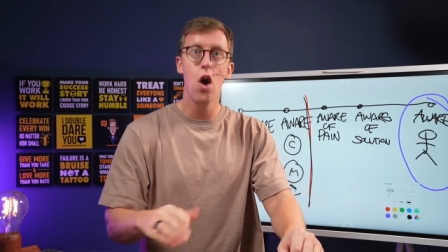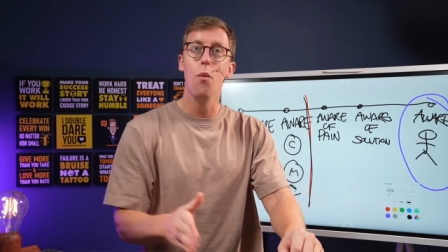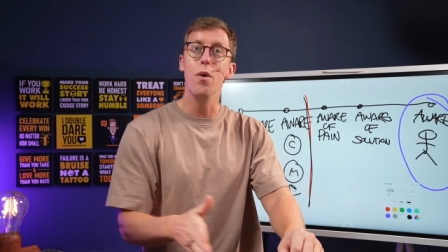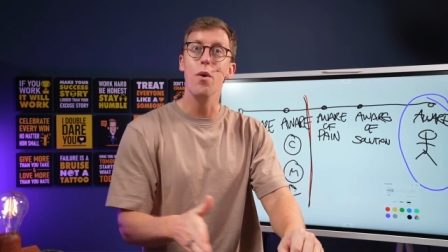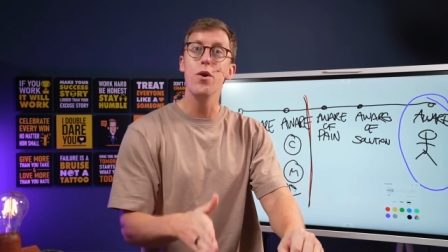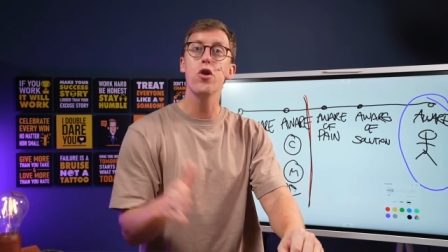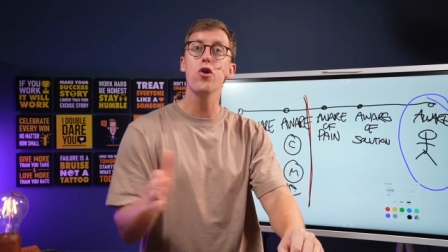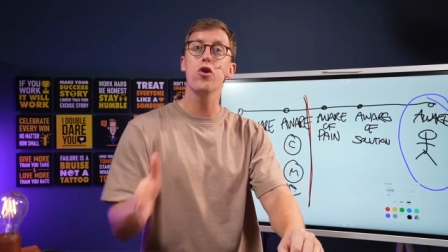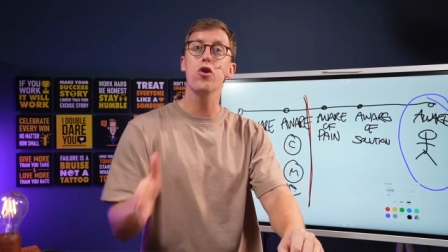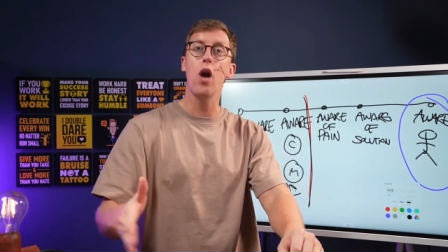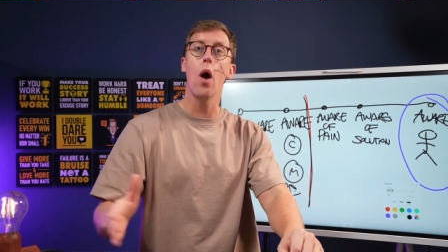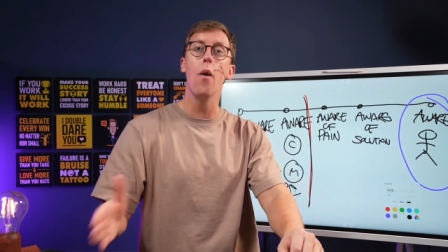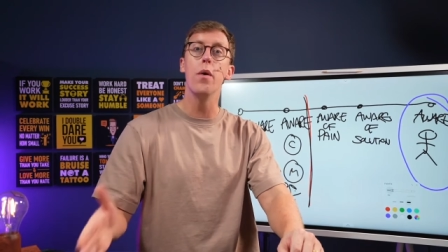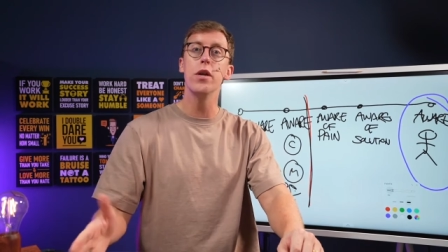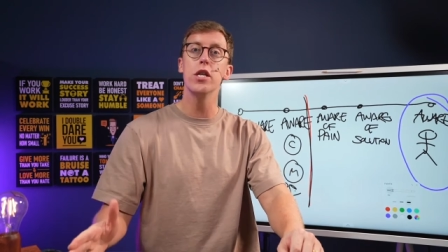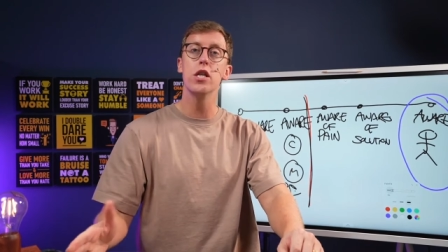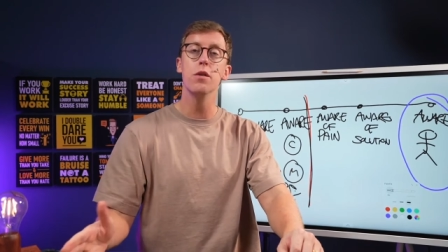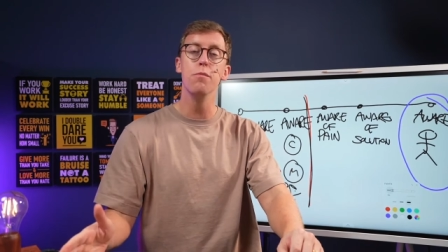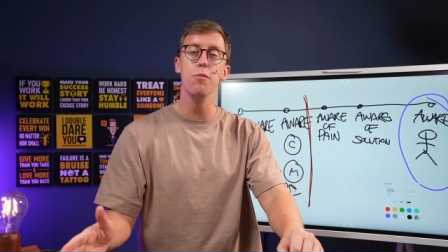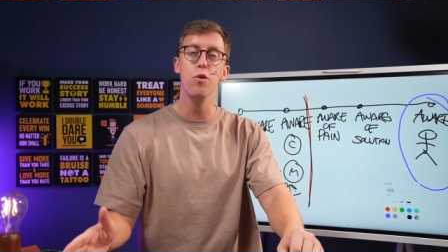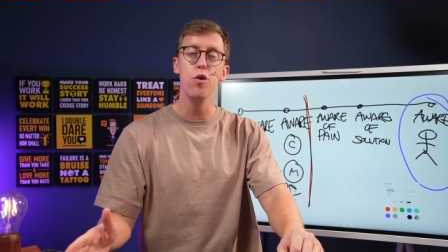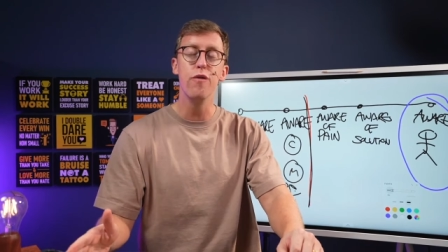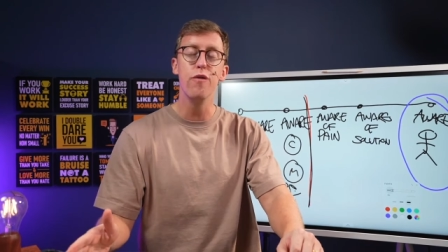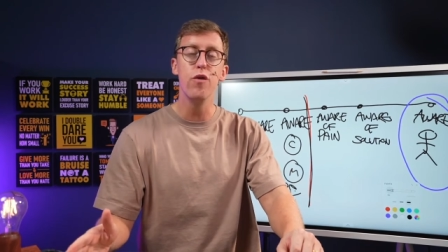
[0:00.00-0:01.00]
which is going
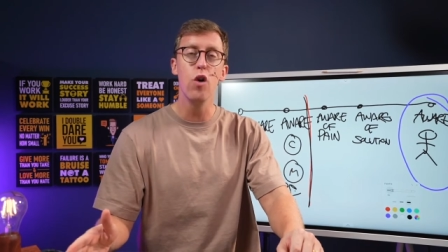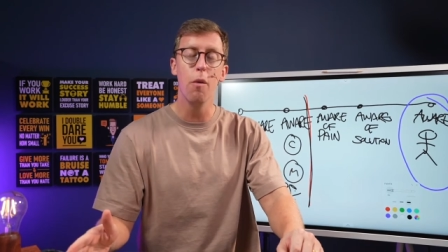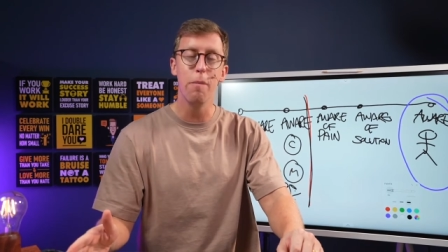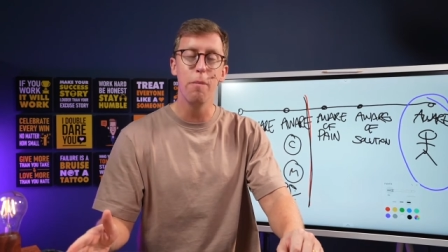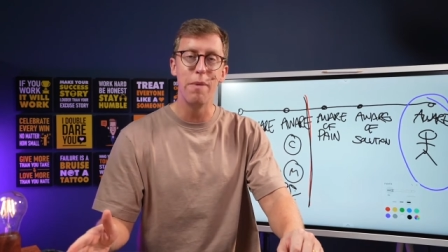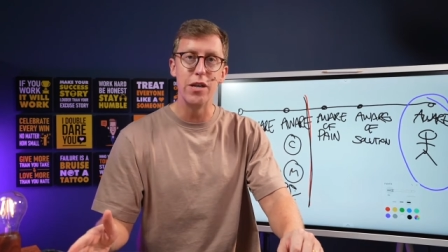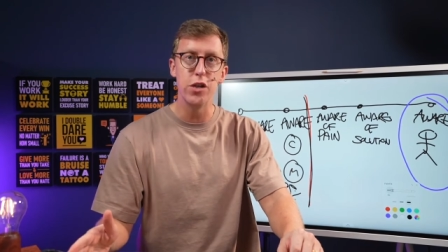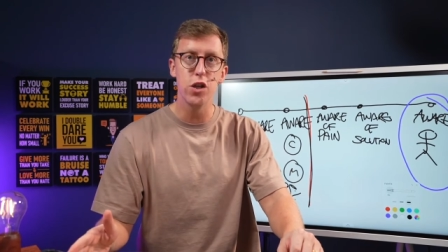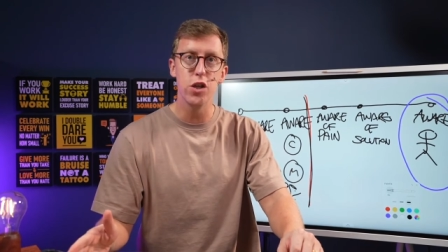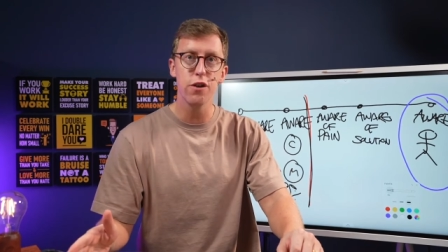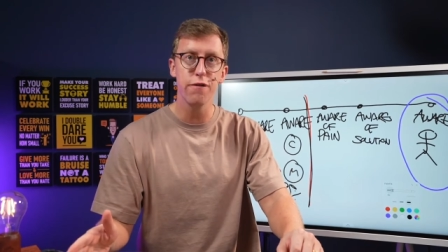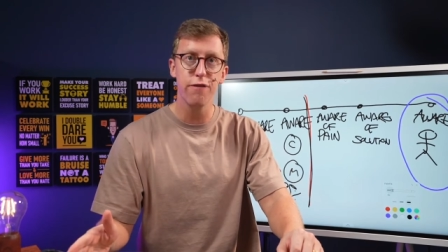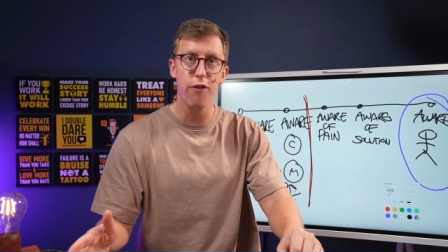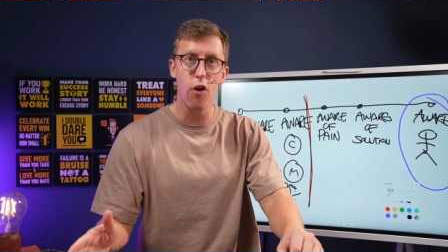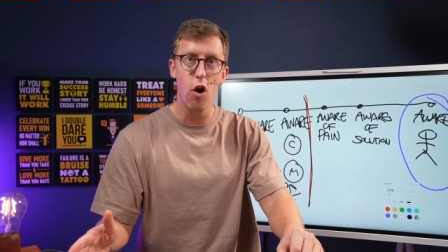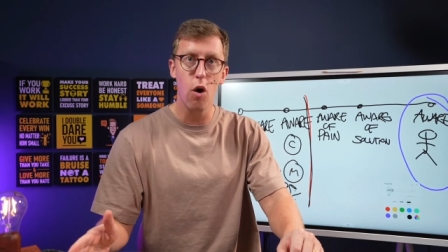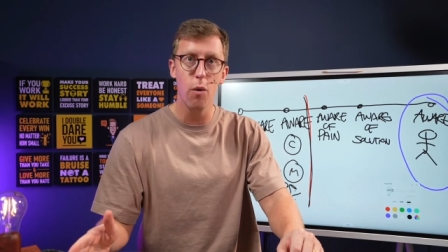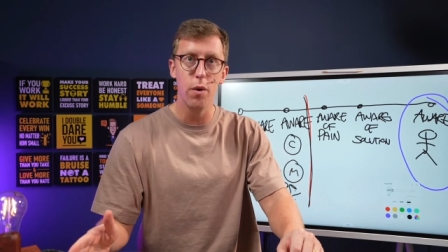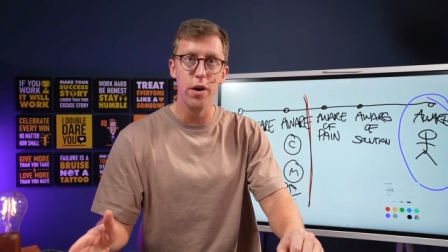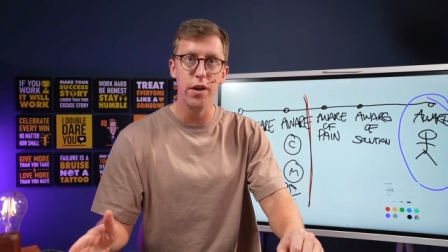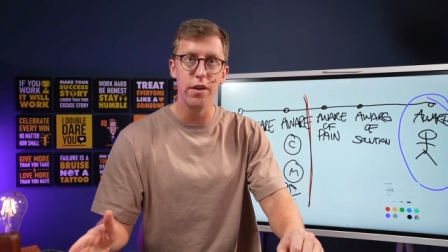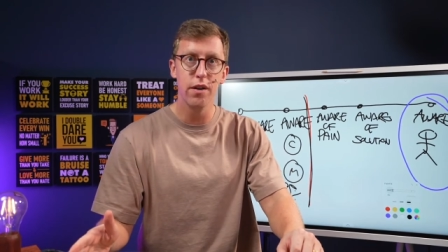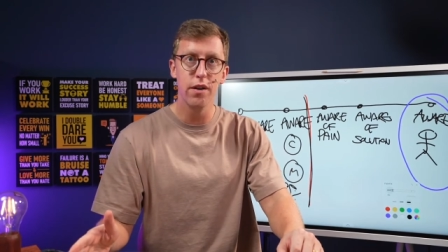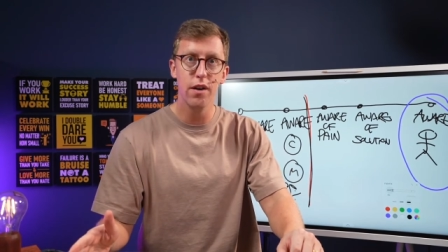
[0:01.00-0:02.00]
to move your business
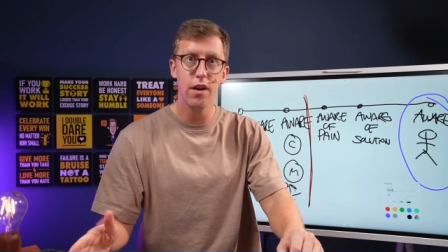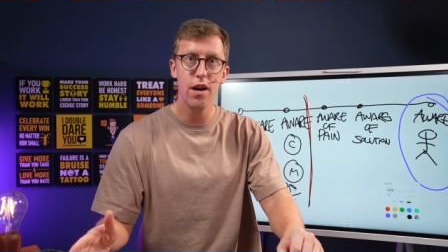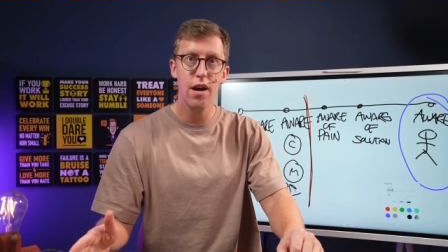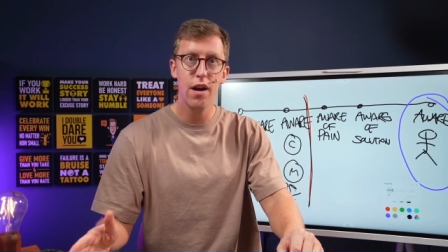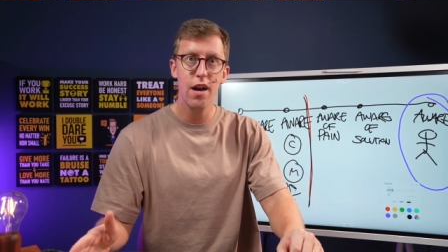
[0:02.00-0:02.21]
forward.